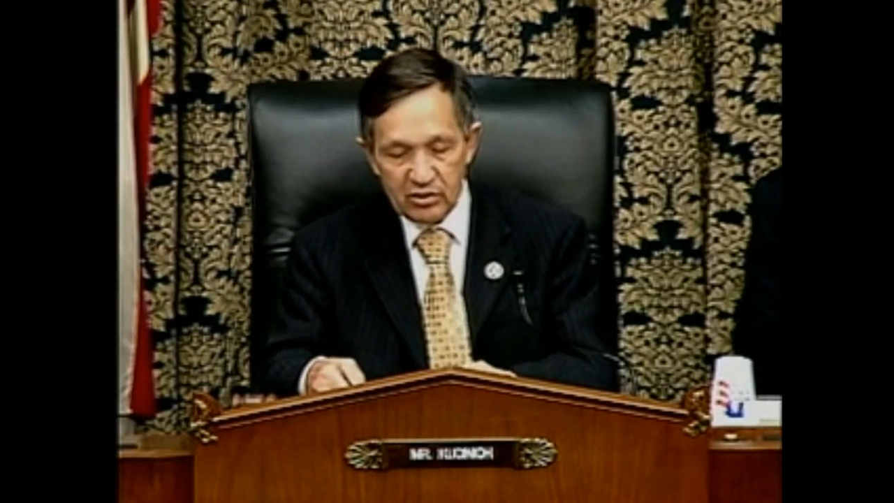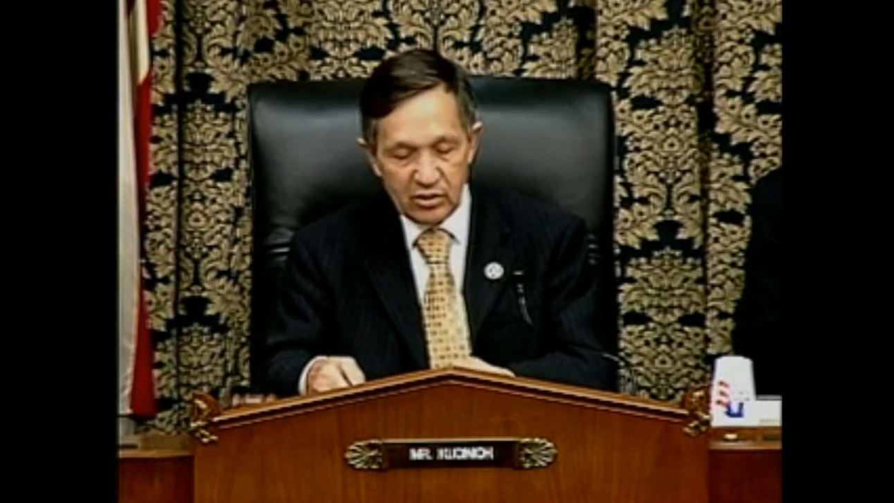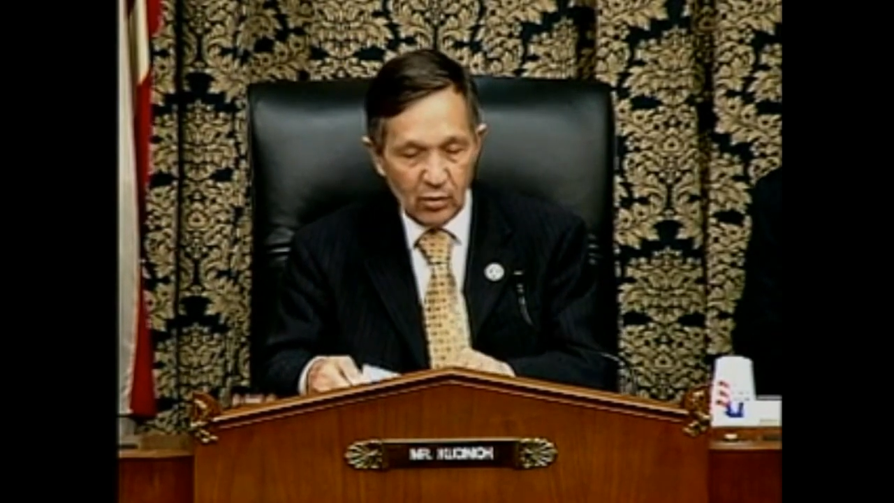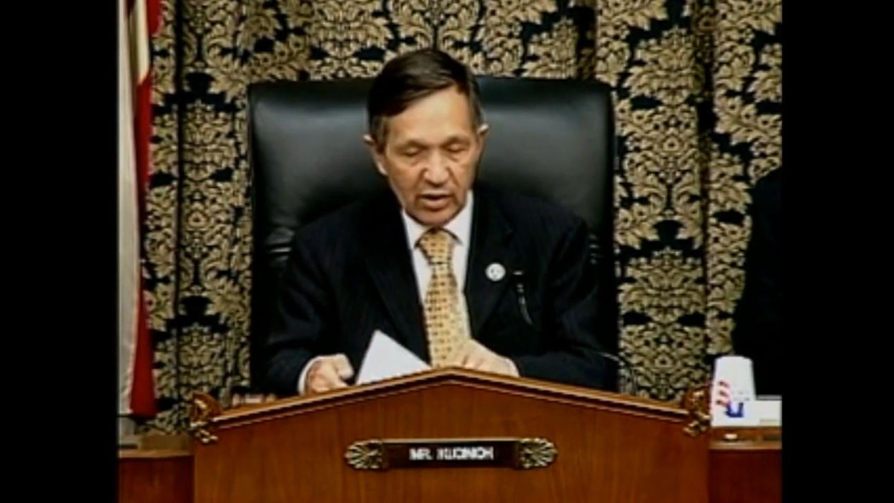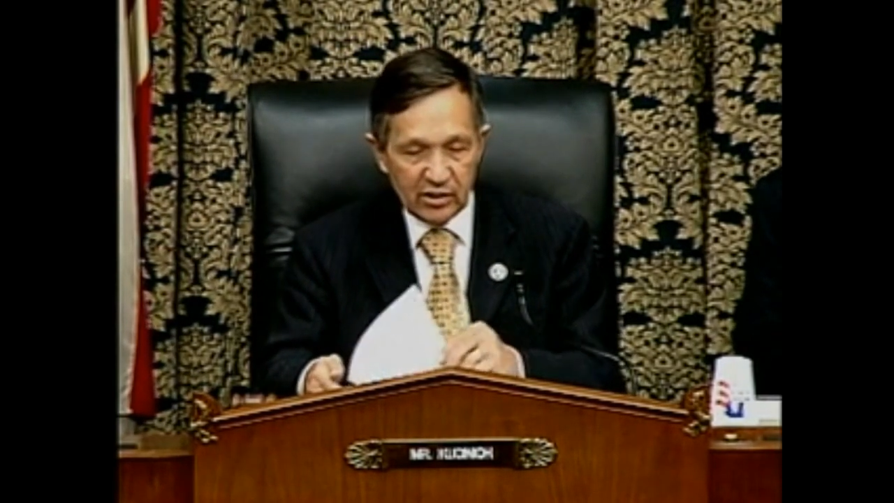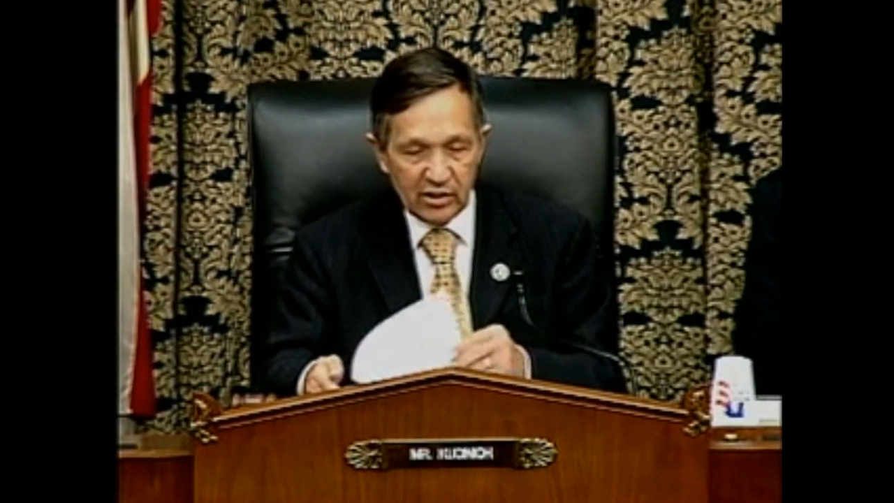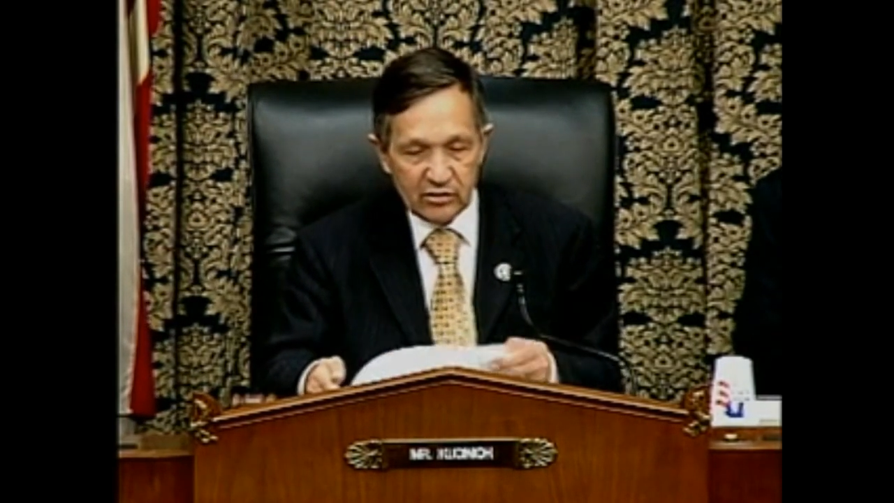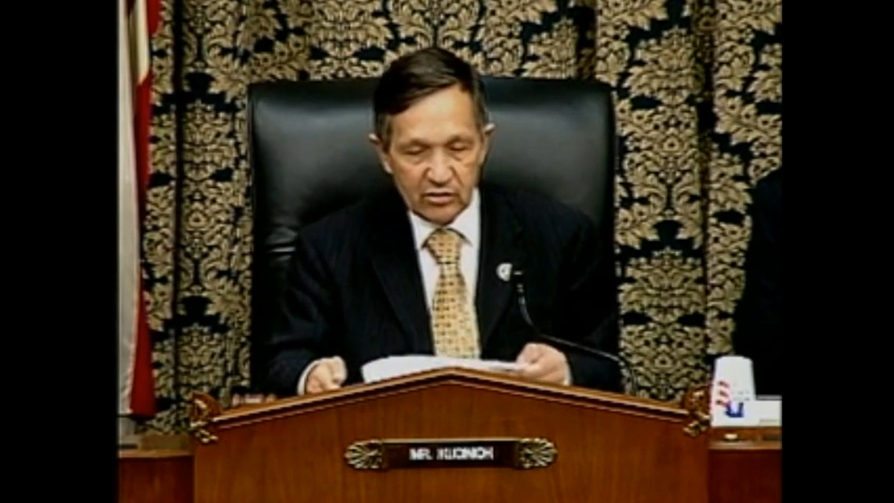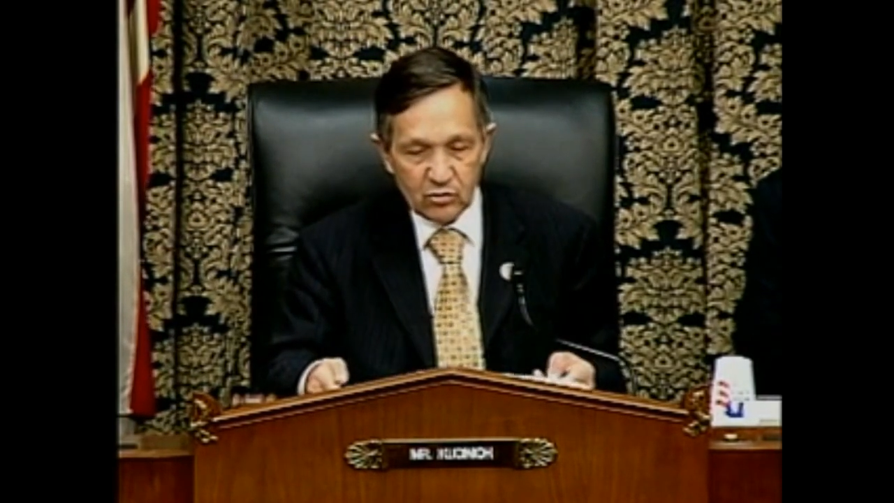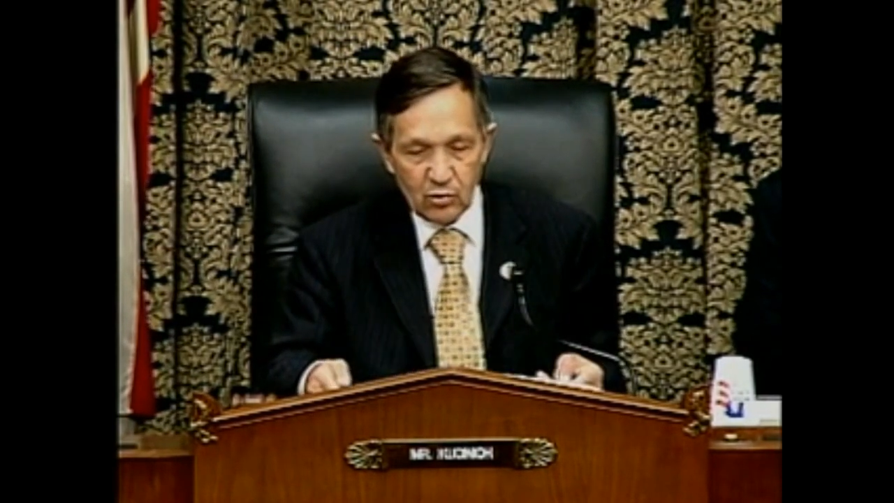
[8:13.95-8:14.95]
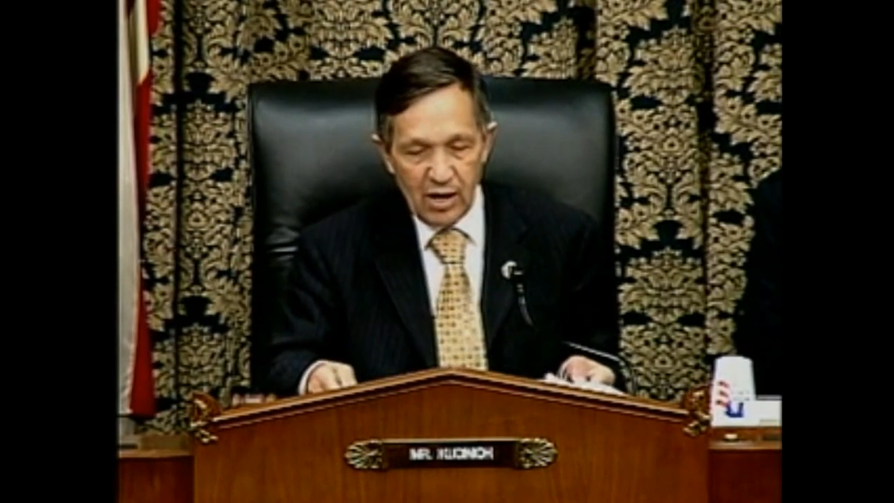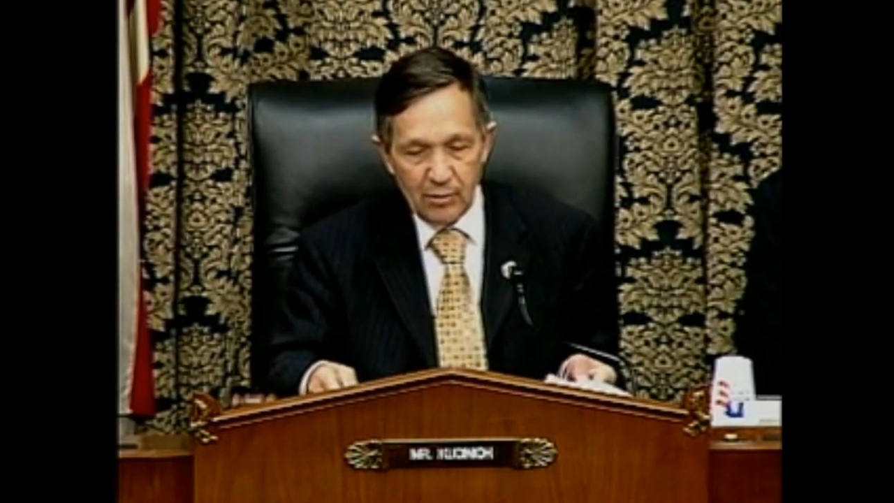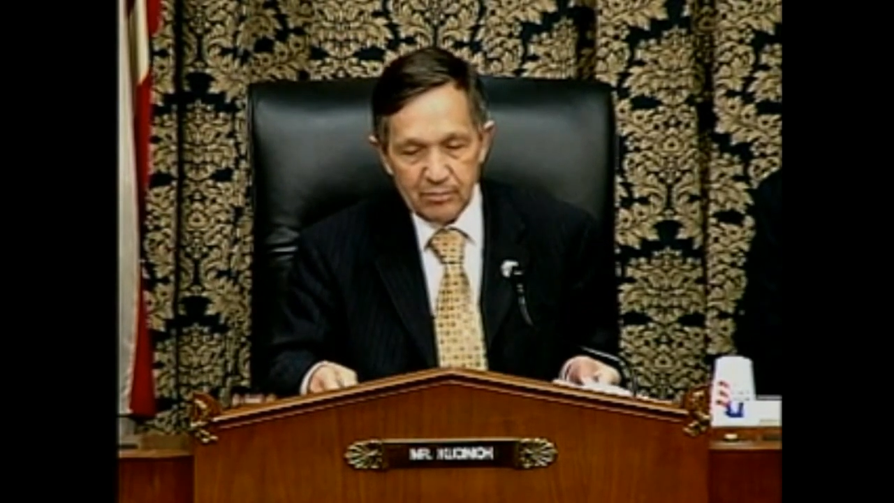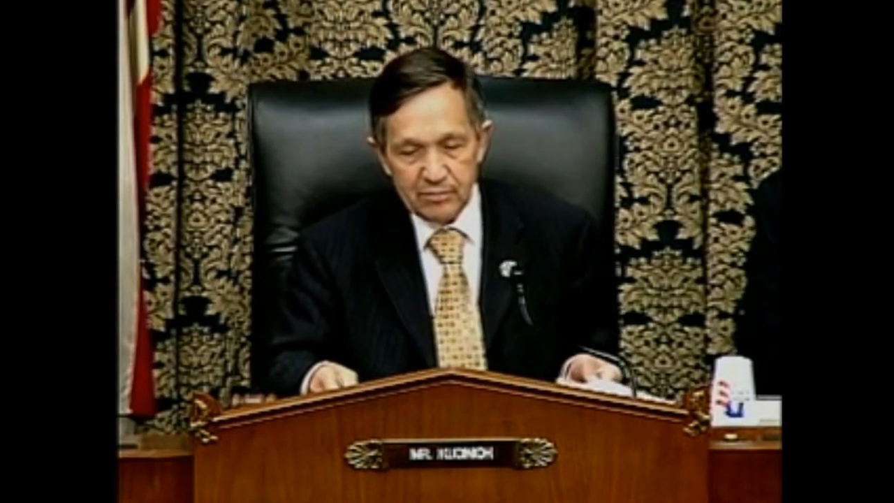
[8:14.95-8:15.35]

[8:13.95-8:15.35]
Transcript: deregulate this crop.